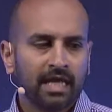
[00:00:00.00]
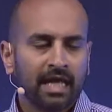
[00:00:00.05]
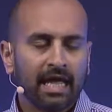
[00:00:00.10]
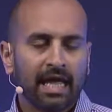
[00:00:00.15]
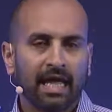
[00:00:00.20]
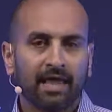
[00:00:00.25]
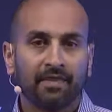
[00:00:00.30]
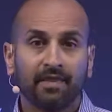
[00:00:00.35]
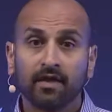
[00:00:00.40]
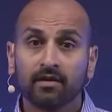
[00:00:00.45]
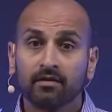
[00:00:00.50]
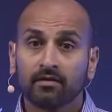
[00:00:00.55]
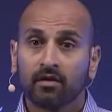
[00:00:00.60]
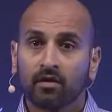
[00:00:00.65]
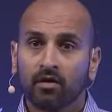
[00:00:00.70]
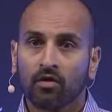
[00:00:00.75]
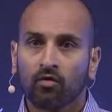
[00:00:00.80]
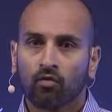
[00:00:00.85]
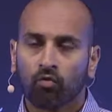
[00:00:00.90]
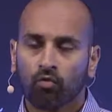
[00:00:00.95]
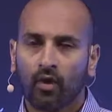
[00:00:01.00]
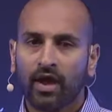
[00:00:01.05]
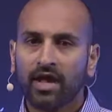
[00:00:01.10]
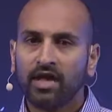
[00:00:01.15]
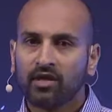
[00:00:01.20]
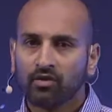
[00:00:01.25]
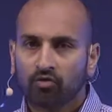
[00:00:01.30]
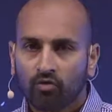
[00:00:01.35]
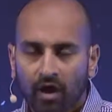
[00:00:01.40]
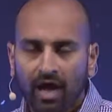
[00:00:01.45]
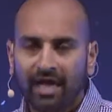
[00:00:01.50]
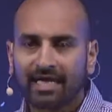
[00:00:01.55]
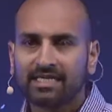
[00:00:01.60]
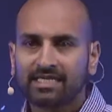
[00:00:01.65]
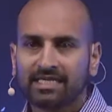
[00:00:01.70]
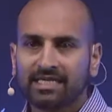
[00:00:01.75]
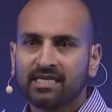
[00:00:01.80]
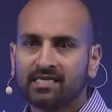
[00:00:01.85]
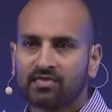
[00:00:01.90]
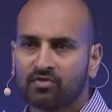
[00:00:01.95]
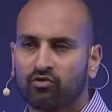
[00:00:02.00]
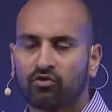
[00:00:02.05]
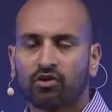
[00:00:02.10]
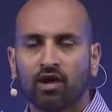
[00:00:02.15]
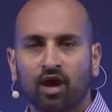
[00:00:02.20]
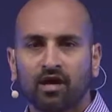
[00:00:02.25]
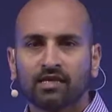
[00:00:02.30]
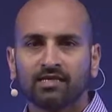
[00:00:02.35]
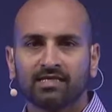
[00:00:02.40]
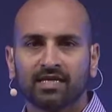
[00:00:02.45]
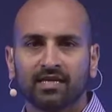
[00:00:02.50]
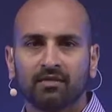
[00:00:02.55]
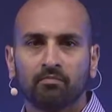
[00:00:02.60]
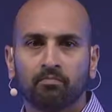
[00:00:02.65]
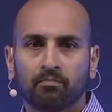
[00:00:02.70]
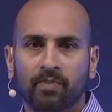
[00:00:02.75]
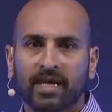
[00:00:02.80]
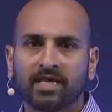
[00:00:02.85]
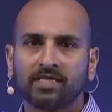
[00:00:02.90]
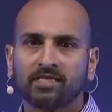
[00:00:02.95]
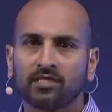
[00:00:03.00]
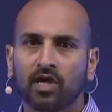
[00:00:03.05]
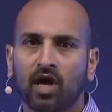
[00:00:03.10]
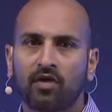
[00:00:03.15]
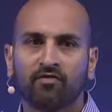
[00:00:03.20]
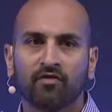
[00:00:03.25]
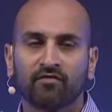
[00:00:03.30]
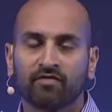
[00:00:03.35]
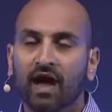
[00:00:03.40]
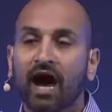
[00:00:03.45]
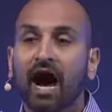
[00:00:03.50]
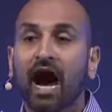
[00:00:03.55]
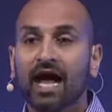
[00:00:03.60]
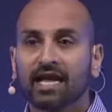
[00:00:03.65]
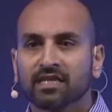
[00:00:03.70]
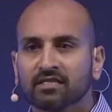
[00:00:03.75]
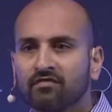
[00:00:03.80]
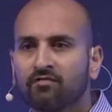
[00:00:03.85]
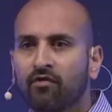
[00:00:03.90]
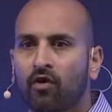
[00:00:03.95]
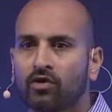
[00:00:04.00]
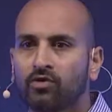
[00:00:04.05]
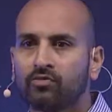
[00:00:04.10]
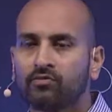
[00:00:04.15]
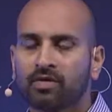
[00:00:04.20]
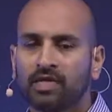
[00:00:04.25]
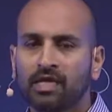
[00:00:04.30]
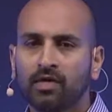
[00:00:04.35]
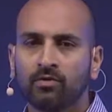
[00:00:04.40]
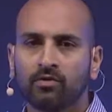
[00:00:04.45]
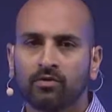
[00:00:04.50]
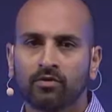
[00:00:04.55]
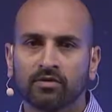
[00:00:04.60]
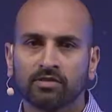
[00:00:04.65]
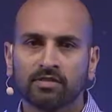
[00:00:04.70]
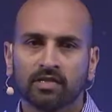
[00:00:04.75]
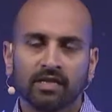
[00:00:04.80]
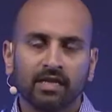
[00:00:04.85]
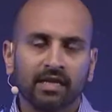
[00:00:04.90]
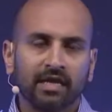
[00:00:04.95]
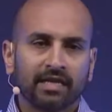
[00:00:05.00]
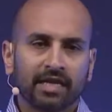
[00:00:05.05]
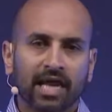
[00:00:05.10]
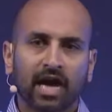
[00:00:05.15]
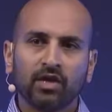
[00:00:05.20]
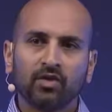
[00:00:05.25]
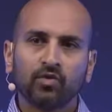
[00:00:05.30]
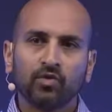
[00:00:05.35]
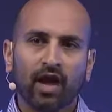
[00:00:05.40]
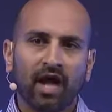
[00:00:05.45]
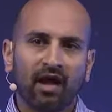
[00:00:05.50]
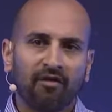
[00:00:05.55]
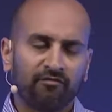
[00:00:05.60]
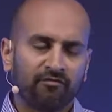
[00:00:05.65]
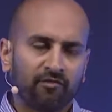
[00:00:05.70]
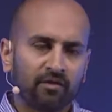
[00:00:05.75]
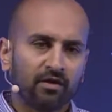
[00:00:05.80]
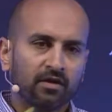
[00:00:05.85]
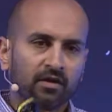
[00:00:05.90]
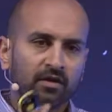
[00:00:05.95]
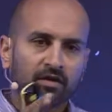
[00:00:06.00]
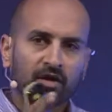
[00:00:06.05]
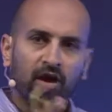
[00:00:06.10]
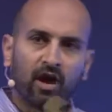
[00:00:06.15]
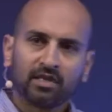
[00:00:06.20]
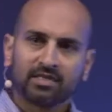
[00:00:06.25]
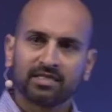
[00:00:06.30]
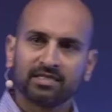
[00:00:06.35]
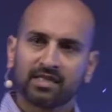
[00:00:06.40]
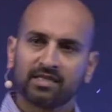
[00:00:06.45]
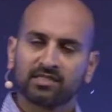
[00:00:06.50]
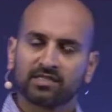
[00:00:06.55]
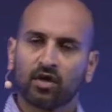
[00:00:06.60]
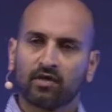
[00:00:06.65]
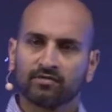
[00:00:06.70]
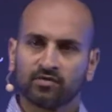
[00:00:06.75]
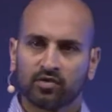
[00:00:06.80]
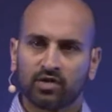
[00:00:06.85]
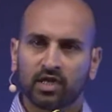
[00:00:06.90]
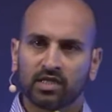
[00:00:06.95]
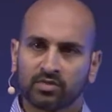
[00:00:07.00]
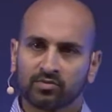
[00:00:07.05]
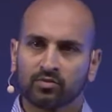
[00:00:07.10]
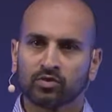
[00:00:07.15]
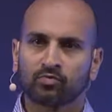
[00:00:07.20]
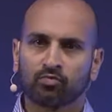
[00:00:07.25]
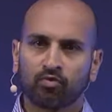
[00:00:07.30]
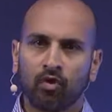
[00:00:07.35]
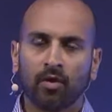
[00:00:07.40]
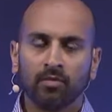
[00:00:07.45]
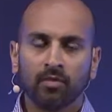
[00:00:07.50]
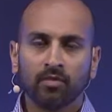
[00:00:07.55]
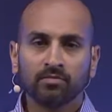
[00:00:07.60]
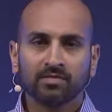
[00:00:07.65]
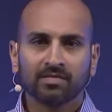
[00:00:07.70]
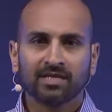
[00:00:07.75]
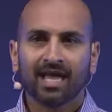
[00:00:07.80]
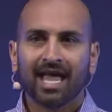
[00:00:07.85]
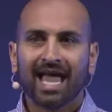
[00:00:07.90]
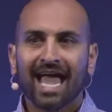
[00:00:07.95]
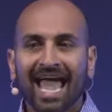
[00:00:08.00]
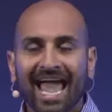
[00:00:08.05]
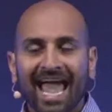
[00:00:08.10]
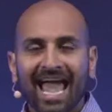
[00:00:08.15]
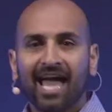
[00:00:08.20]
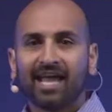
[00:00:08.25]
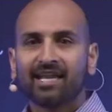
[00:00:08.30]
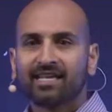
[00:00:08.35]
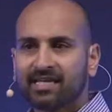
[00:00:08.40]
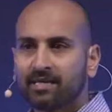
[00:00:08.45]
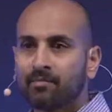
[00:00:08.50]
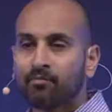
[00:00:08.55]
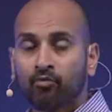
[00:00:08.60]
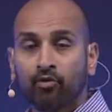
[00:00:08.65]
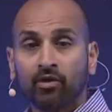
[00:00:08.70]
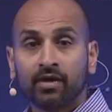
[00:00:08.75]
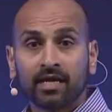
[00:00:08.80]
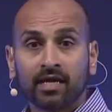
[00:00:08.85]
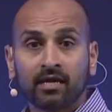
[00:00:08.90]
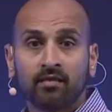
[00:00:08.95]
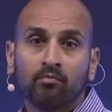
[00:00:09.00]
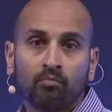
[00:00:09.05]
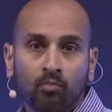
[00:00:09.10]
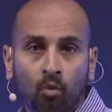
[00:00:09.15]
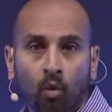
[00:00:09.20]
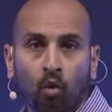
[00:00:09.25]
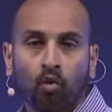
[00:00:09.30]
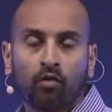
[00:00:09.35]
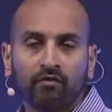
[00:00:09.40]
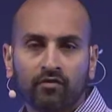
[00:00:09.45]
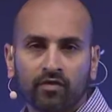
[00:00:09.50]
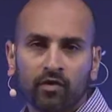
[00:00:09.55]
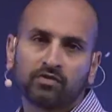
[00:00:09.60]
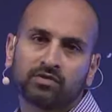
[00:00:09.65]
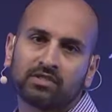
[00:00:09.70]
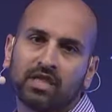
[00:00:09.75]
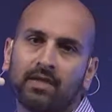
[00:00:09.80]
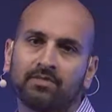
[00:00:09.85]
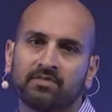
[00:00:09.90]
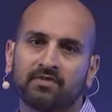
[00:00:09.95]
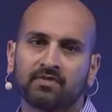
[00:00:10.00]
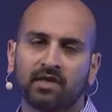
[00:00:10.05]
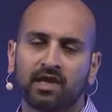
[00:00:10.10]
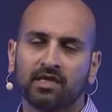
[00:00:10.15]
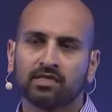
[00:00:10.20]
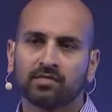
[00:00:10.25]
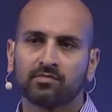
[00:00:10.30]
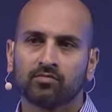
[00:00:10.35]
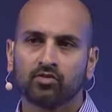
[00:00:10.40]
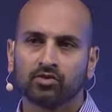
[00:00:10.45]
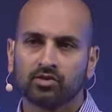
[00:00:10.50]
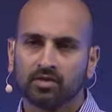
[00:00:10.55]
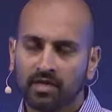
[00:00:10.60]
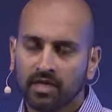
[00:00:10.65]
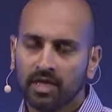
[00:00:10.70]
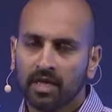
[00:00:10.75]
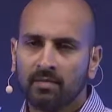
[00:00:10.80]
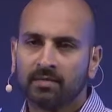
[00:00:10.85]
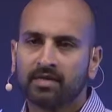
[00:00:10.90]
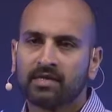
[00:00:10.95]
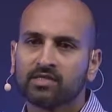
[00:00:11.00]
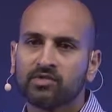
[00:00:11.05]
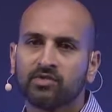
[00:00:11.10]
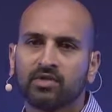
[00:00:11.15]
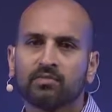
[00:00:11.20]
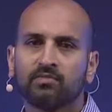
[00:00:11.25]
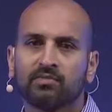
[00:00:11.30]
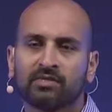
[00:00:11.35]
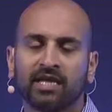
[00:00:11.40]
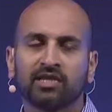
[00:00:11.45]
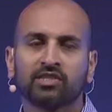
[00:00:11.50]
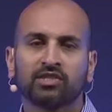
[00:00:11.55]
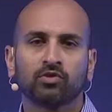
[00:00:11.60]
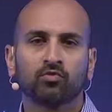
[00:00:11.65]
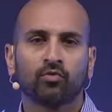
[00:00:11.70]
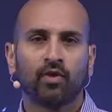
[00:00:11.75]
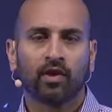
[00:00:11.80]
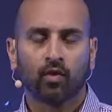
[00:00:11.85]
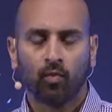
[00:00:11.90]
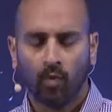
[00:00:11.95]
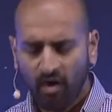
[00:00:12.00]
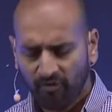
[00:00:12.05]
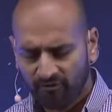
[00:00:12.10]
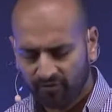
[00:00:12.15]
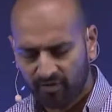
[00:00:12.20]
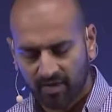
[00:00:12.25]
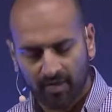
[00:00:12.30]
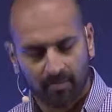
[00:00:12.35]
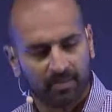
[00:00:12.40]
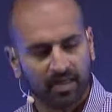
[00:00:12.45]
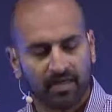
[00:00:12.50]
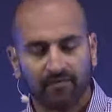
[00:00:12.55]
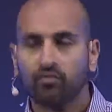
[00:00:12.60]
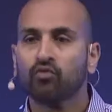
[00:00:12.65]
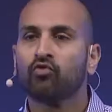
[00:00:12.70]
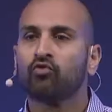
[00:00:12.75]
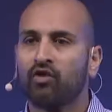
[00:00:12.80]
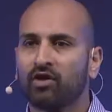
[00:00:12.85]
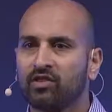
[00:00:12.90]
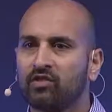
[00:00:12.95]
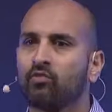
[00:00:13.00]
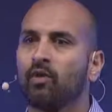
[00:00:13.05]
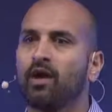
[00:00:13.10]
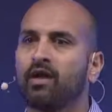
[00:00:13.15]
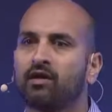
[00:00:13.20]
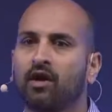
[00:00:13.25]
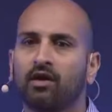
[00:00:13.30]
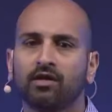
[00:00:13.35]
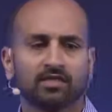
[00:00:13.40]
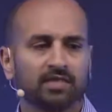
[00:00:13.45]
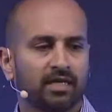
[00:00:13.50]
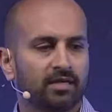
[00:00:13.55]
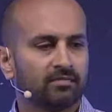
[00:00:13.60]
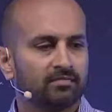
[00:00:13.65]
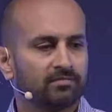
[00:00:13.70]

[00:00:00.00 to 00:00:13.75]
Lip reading: and then rank your ideas, your content based off of the highest volume keywords, now you have content that solves your customers' problems and can bring in more of those types of customers because you can potentially rank well for them if you create the right content.